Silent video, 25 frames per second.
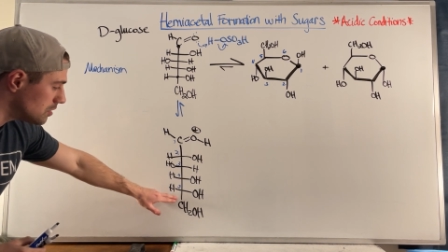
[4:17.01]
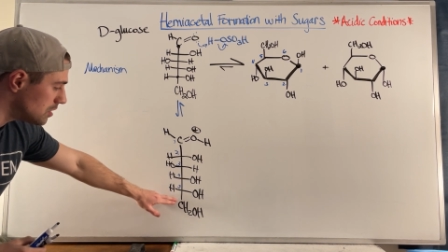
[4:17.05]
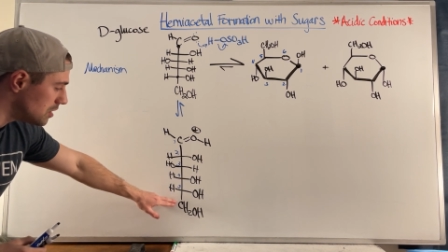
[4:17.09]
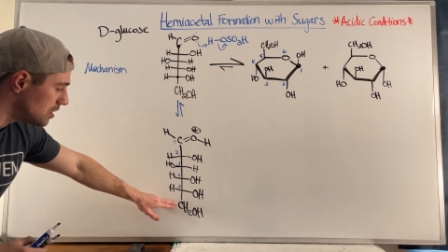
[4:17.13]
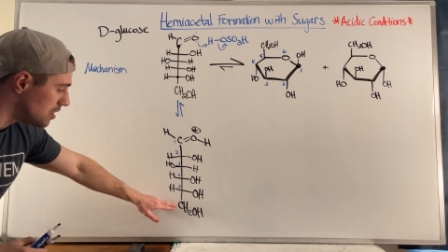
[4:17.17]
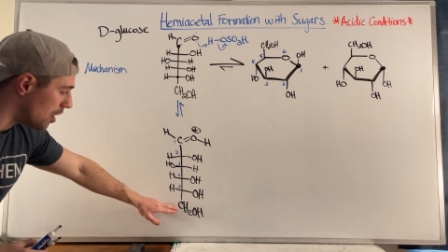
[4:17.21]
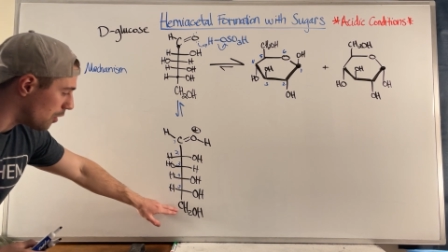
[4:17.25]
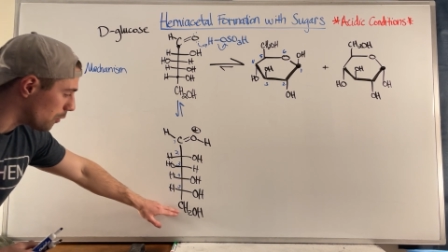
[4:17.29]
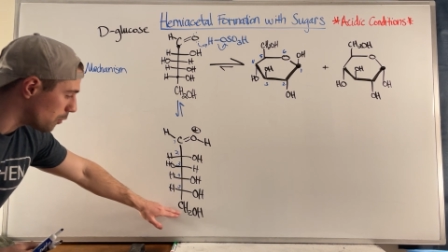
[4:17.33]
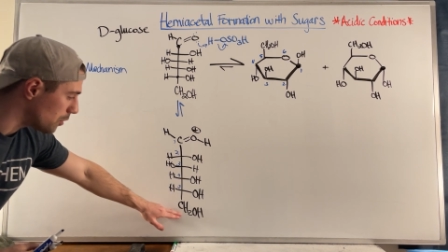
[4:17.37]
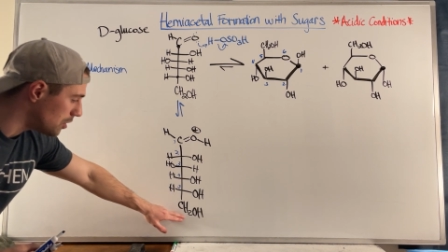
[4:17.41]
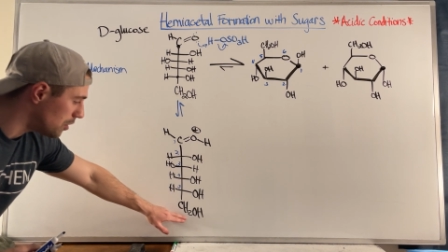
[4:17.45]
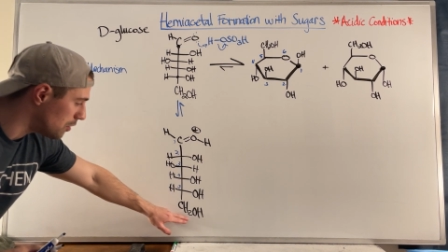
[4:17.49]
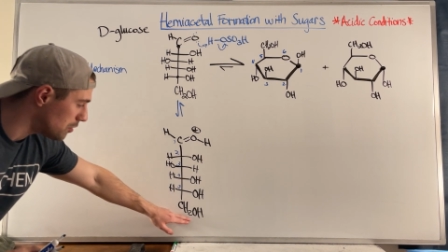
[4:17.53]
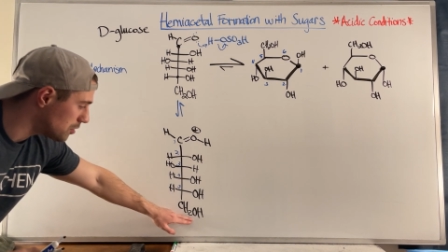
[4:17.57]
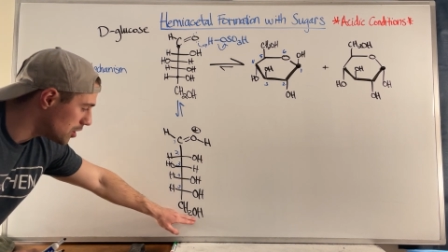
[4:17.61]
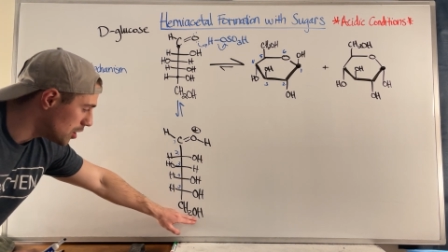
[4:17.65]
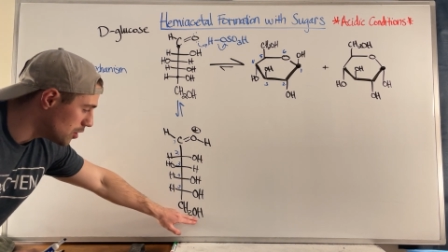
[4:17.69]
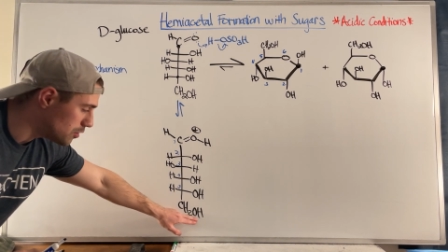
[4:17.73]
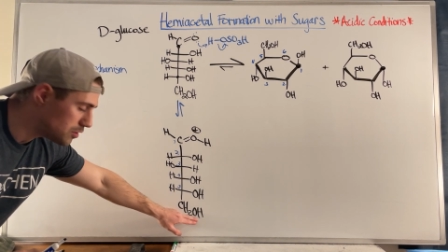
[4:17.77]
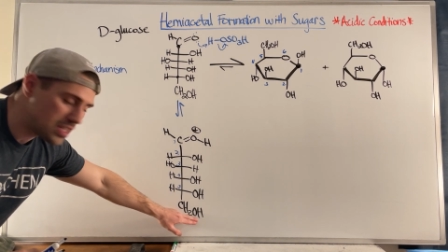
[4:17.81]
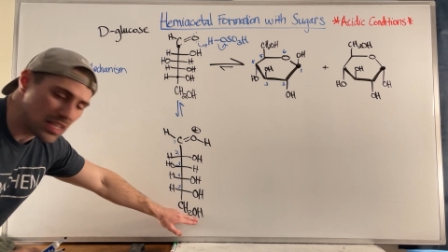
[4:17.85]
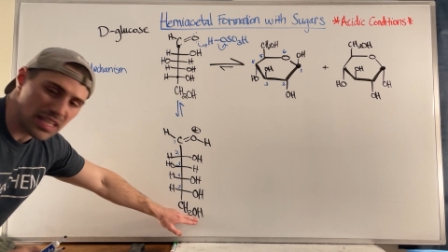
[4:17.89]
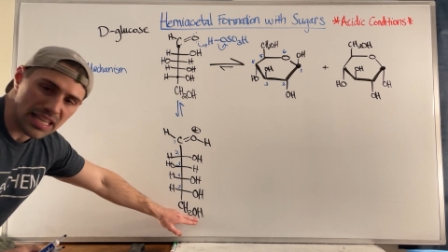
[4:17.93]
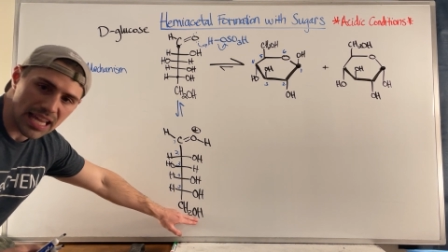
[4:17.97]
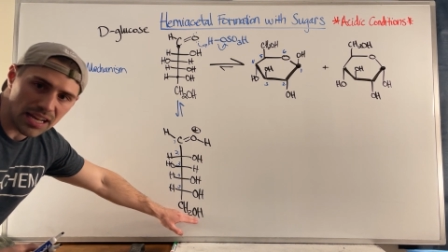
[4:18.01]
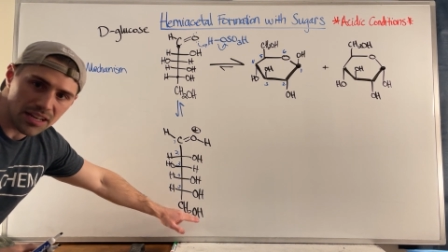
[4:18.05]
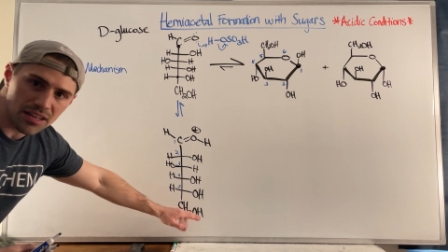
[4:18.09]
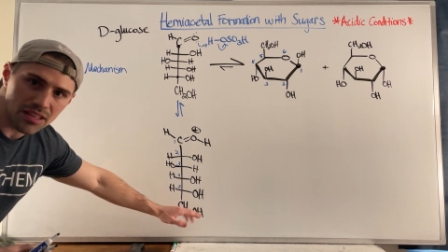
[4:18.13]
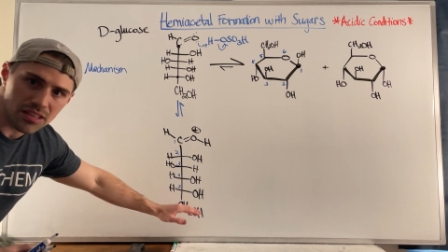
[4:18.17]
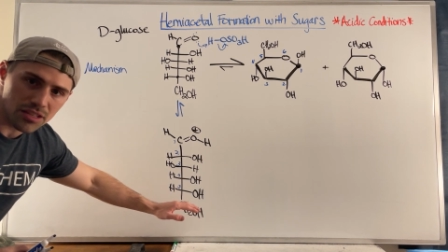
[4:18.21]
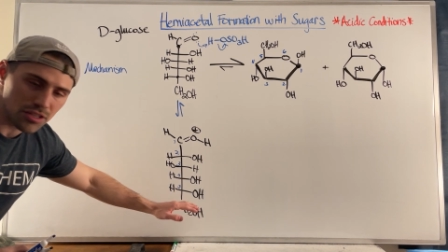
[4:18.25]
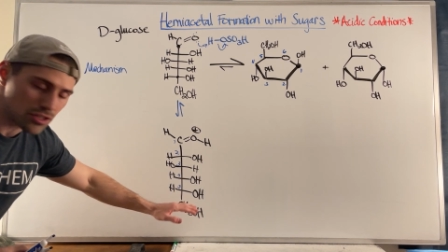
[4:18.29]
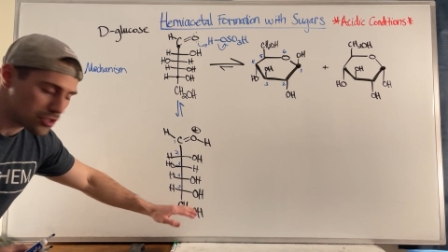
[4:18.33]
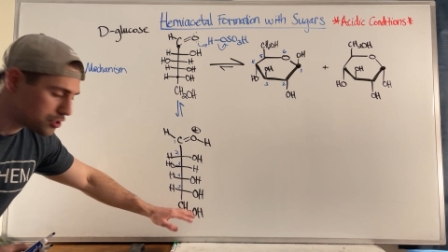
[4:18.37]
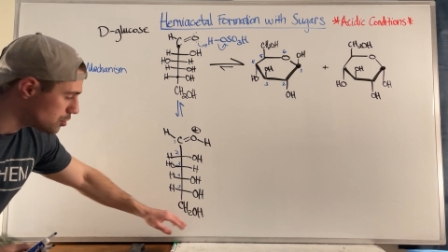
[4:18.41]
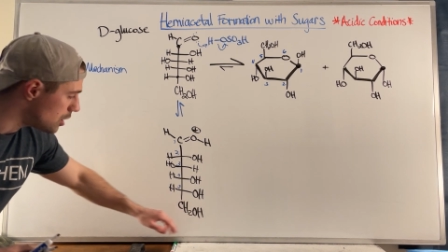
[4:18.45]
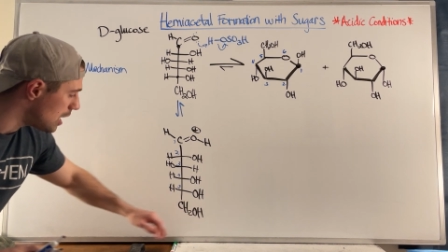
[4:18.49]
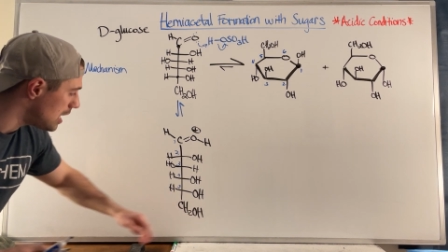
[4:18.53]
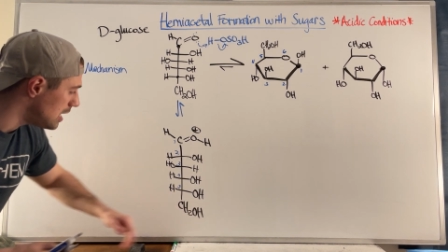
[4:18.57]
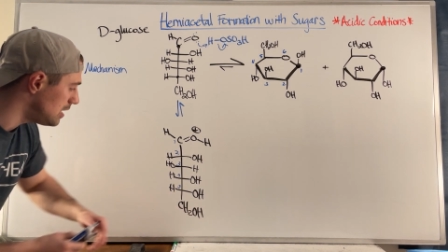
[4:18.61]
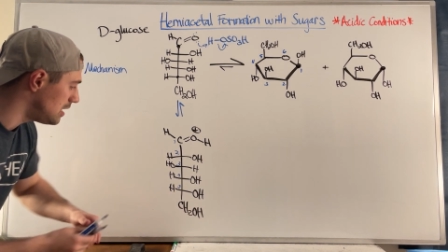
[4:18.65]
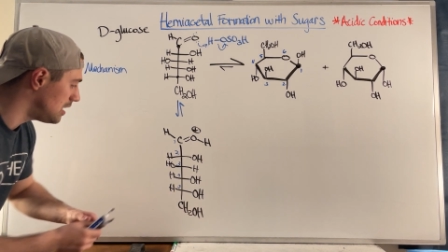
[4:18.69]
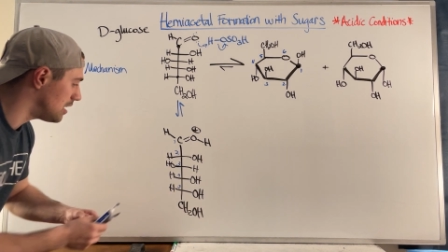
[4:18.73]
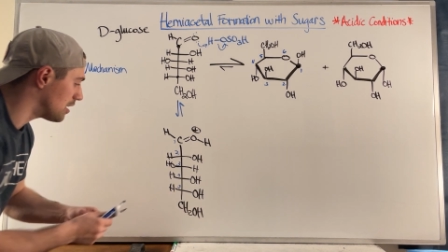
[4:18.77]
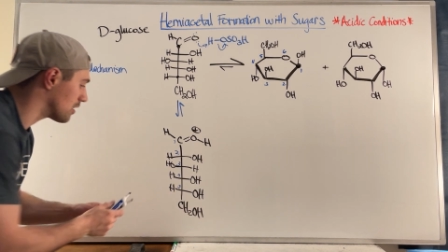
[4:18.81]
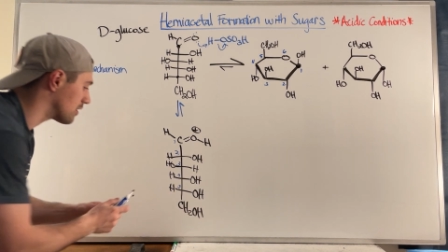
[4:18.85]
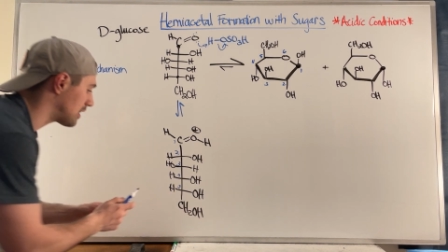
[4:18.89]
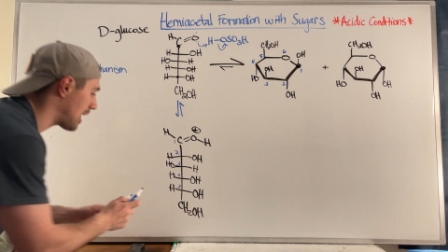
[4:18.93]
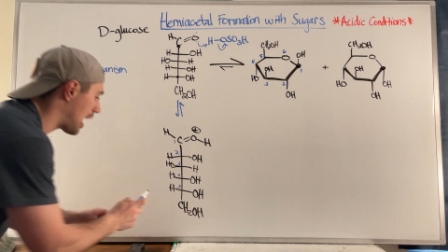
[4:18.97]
you know, we don't go to the end of this chain here.